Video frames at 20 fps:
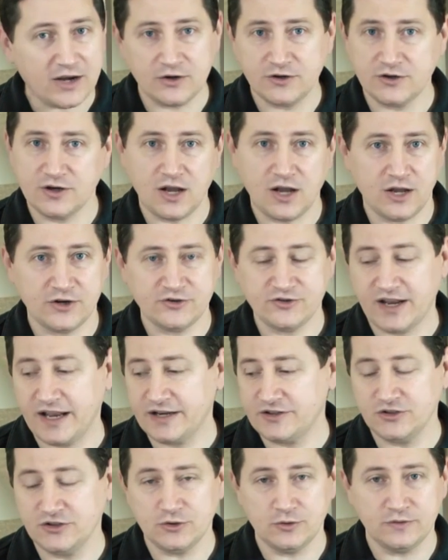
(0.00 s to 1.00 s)
under
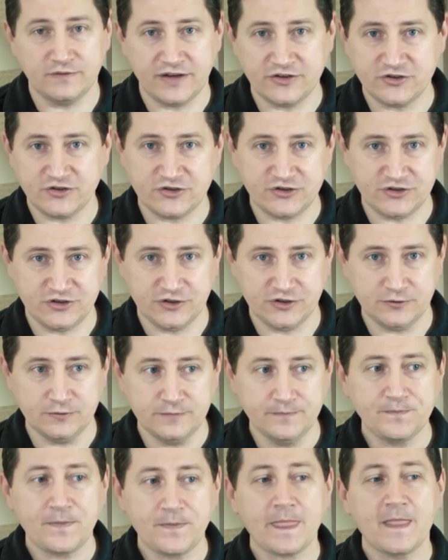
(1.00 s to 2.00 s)
contract to do Avengers
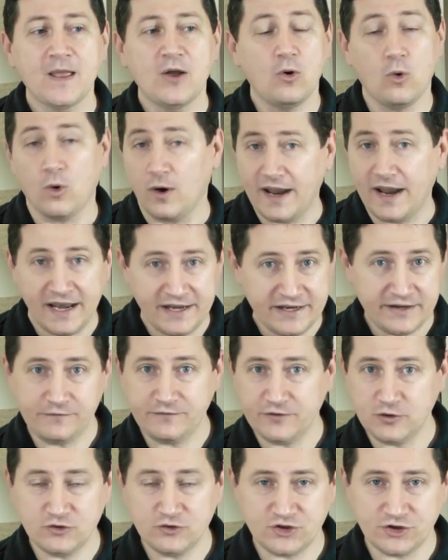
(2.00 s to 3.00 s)
two or any
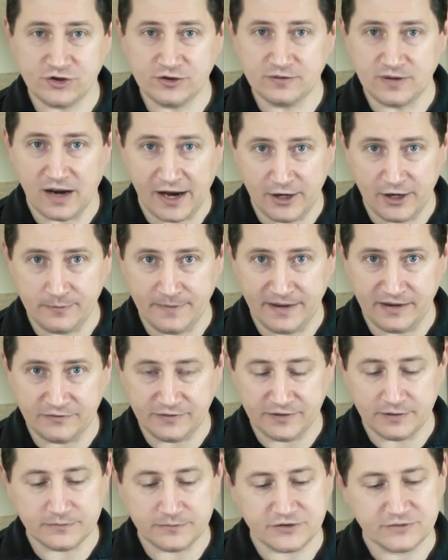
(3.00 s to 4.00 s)
future Iron Man
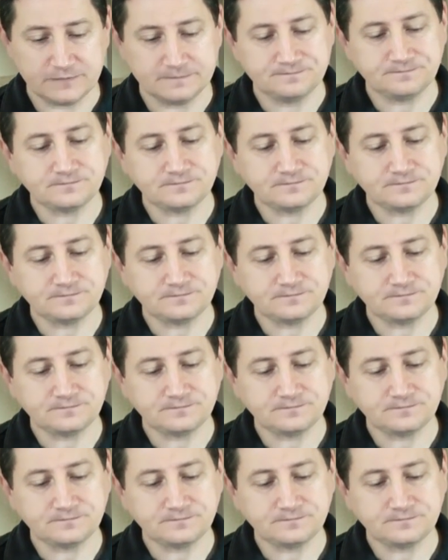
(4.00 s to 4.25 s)
films.